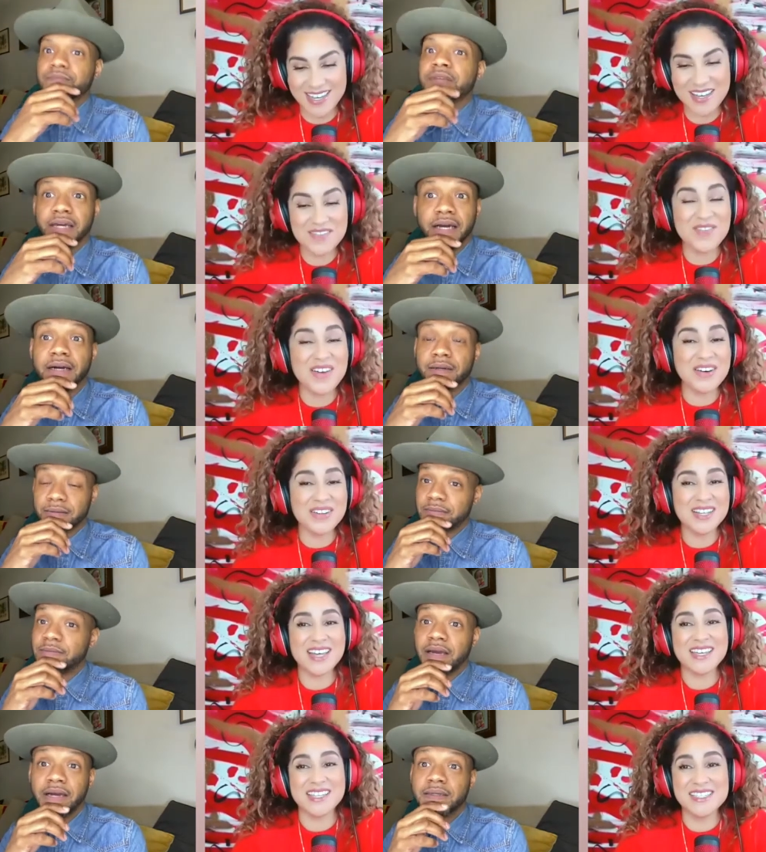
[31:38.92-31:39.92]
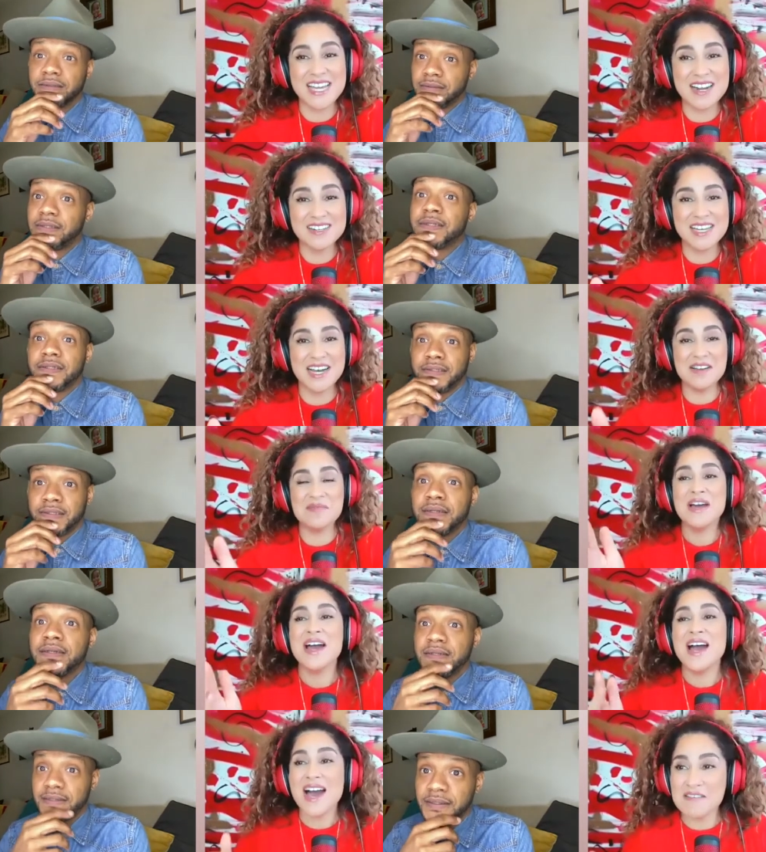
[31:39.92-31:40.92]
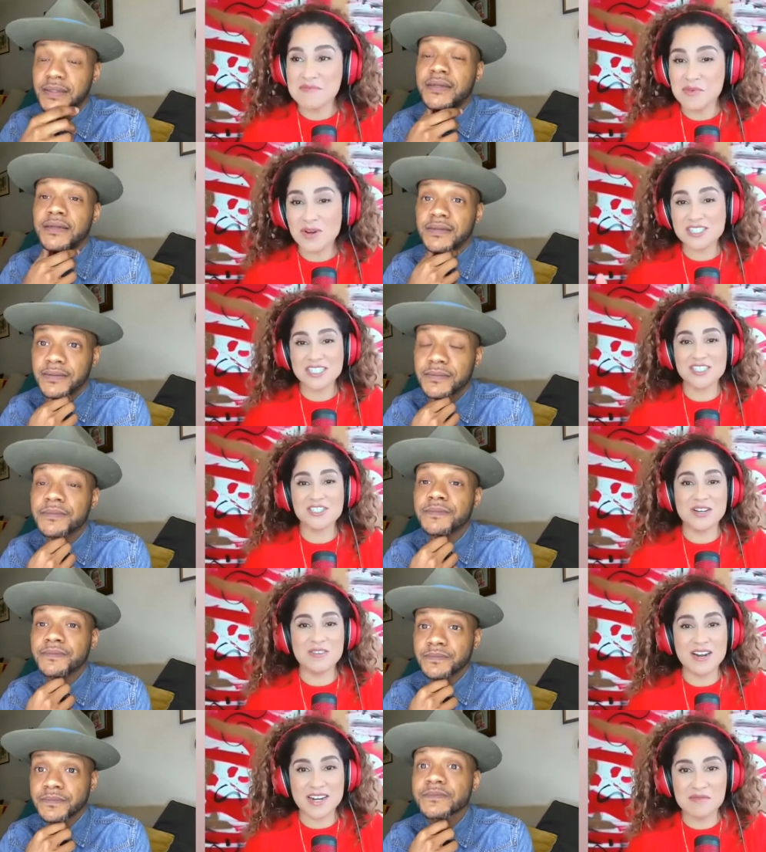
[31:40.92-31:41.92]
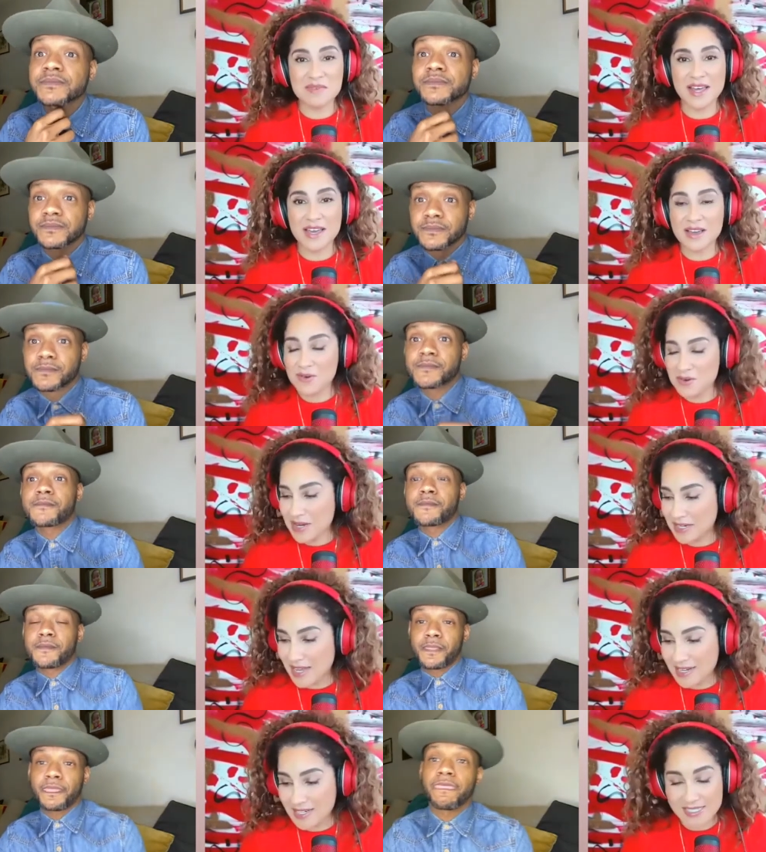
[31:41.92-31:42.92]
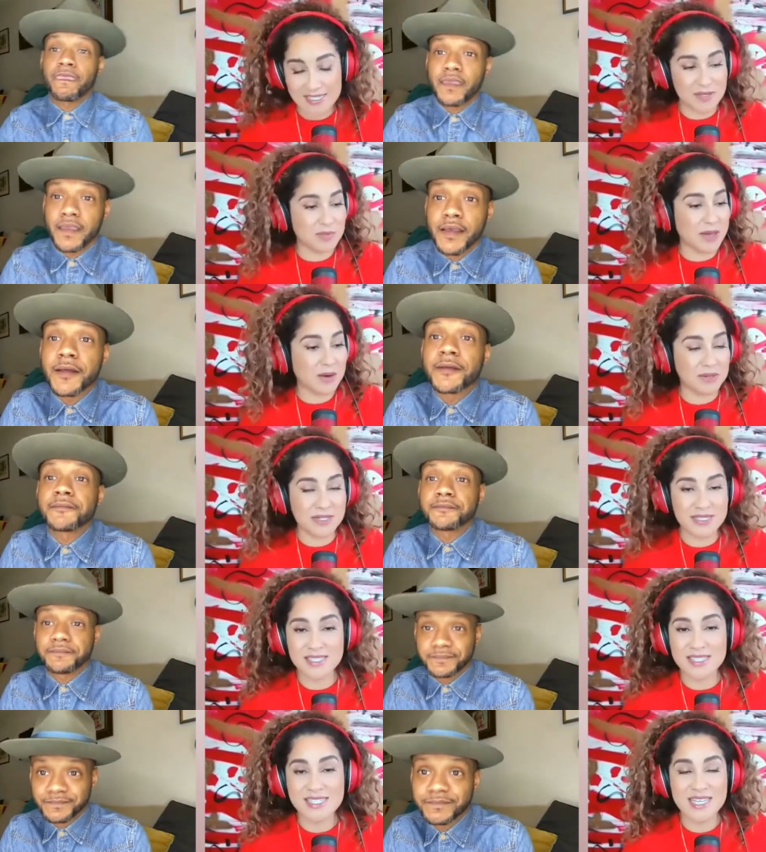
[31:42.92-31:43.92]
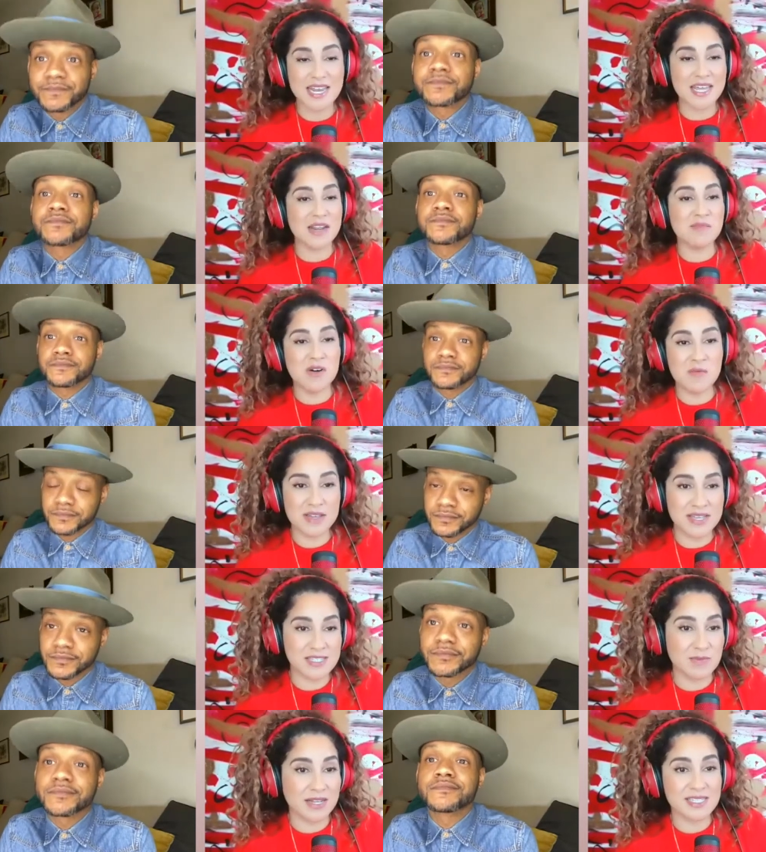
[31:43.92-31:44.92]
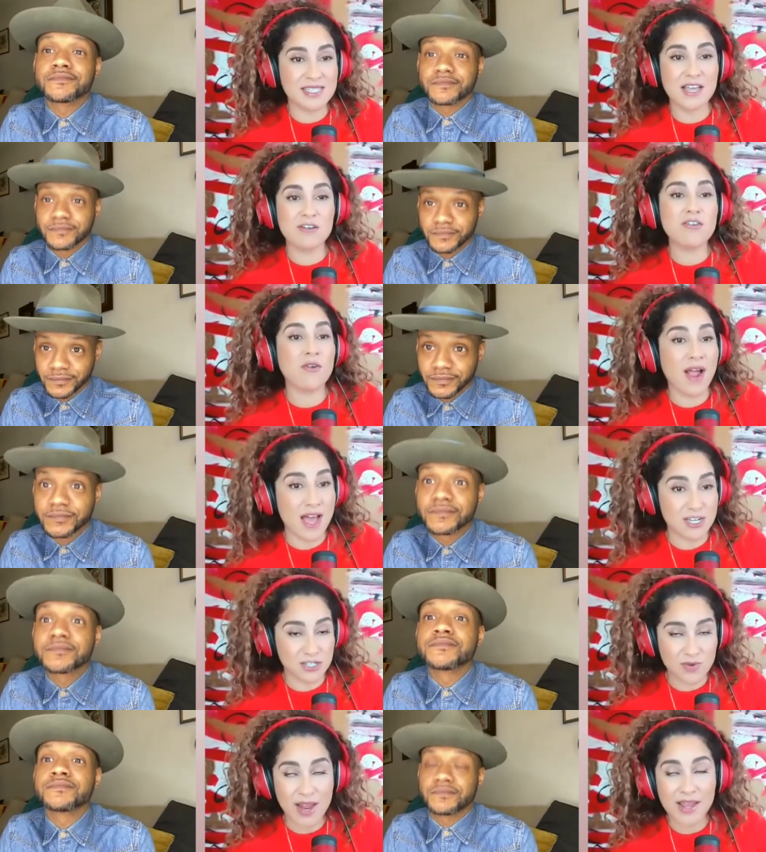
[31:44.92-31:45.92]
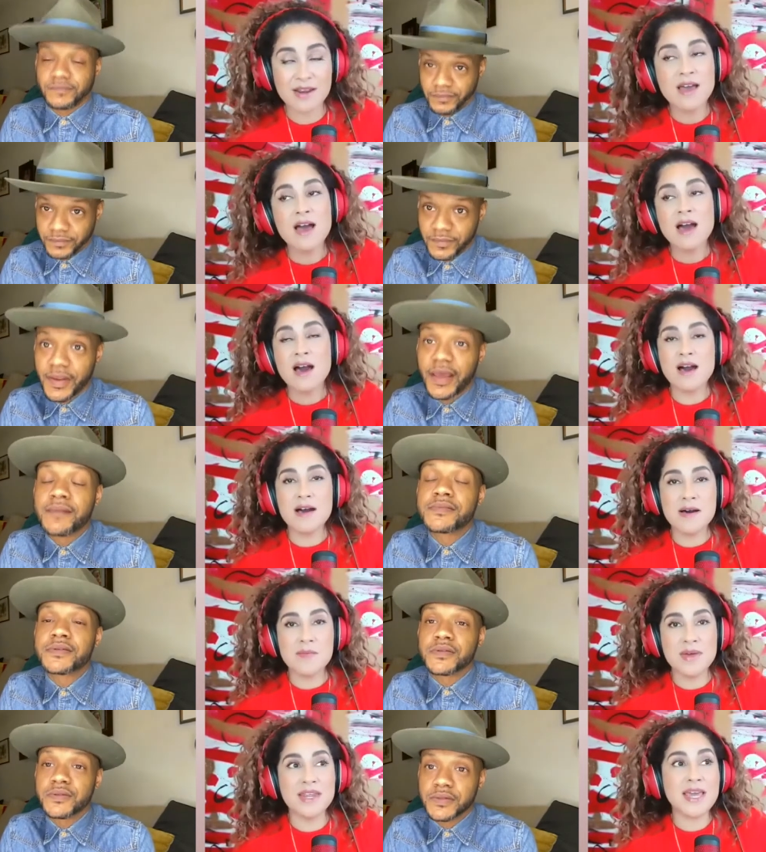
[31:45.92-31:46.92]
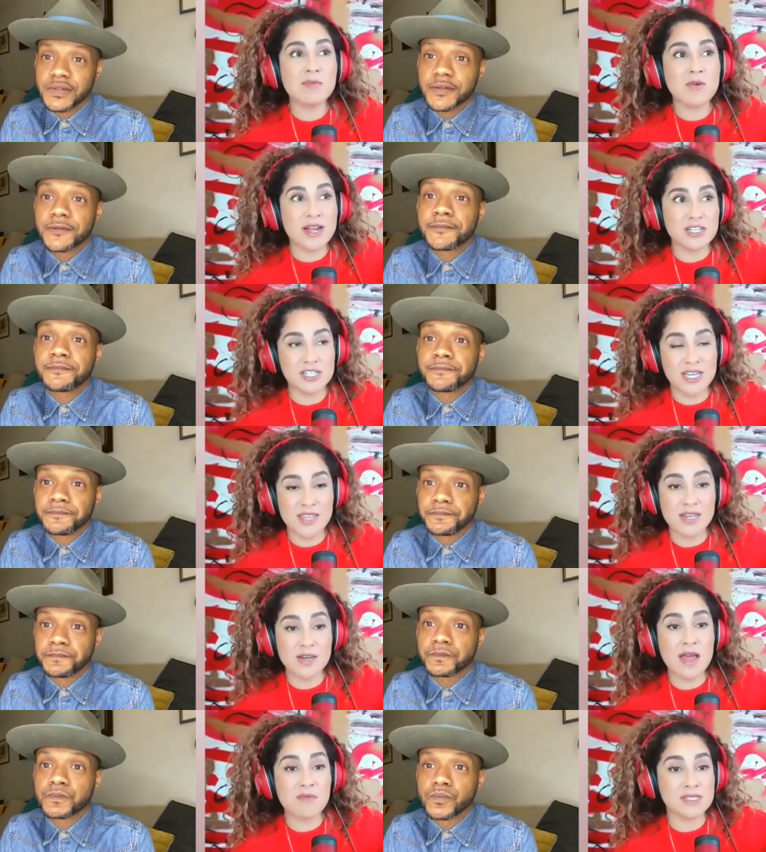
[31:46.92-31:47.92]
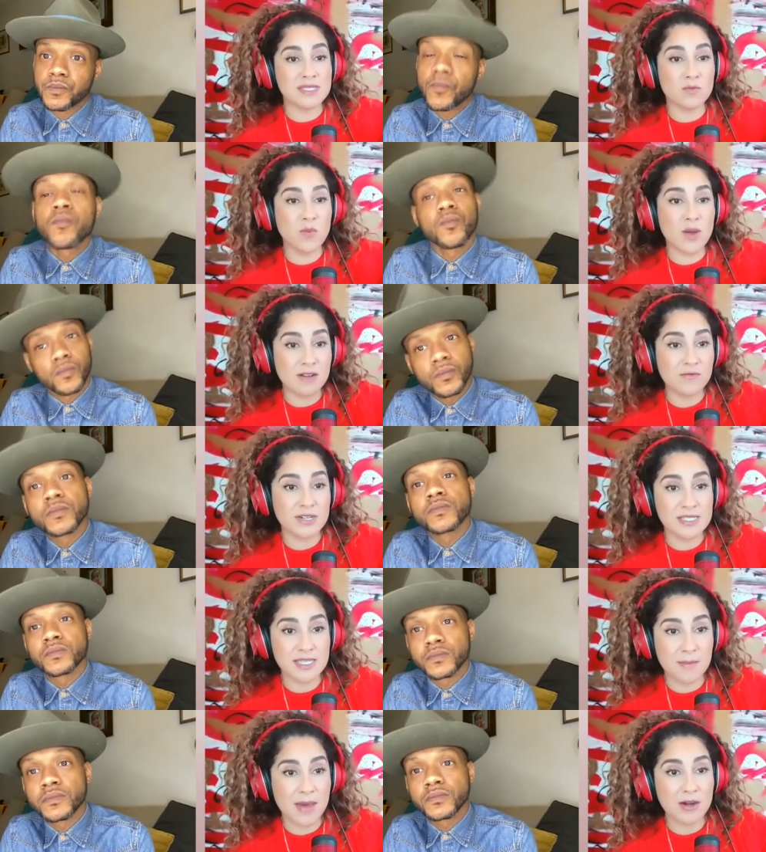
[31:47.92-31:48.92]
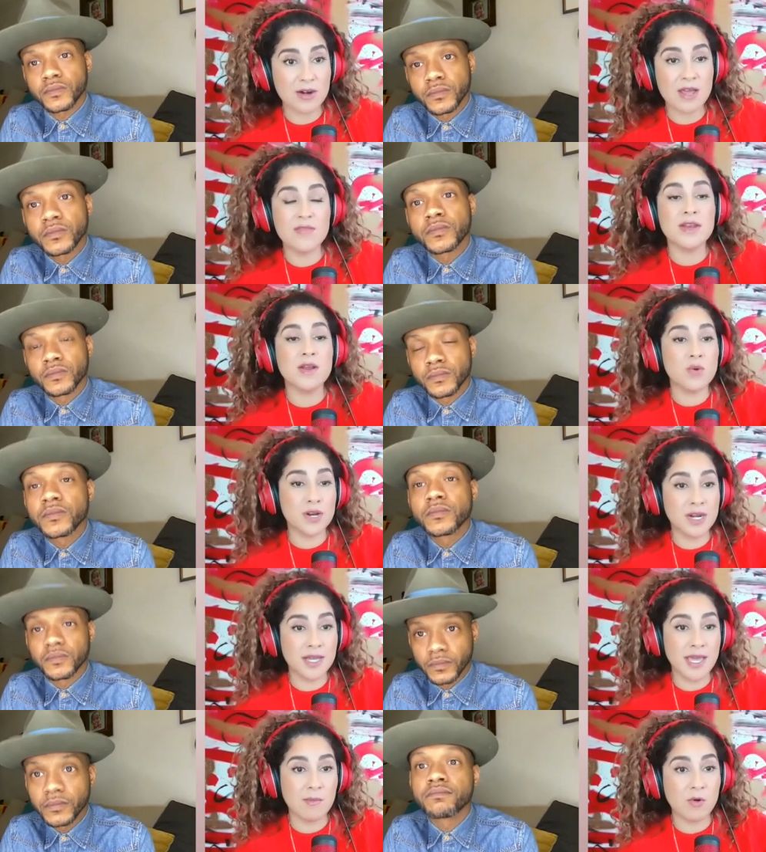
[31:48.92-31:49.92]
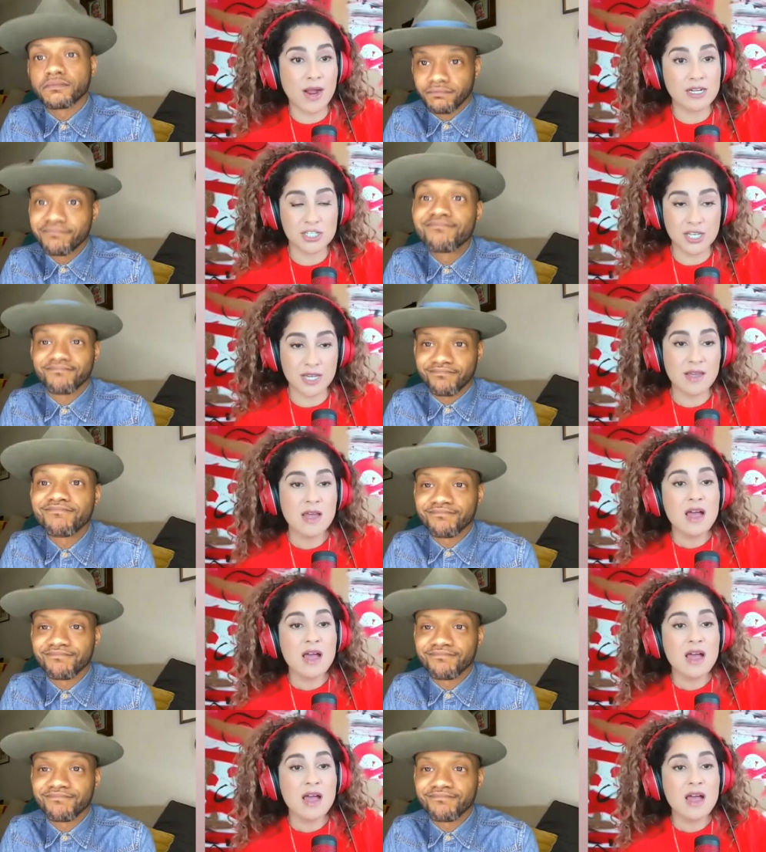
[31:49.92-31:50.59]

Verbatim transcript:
Speaker 1: Yeah. it felt like the entire time I've been watching a train wreck, and I'm like, "Ooh, I, I need a seatbelt because this at any moment is about to like crash, right?" Um, and it kept crashing, and then I was waiting for it to get better, and then it wouldn't. It kept crashing.